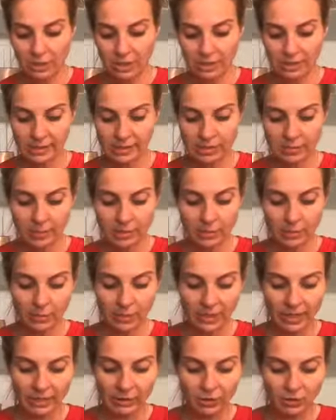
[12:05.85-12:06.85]
Like some
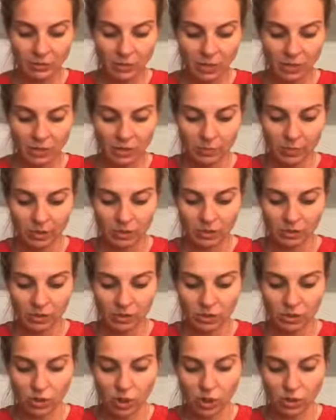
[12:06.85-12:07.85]
people like their
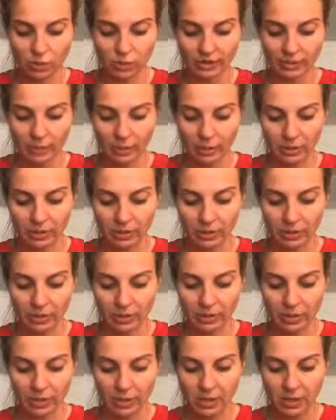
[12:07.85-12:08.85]
marshmallows totally burnt.
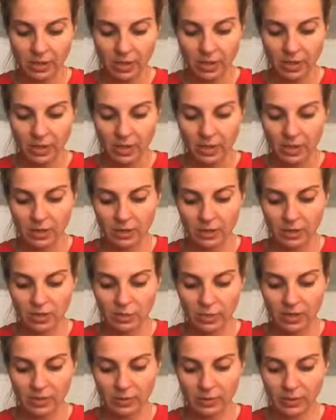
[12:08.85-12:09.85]
And other
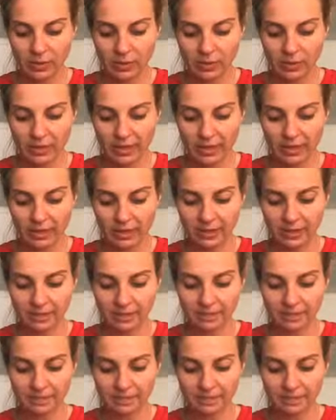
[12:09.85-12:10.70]
people are like,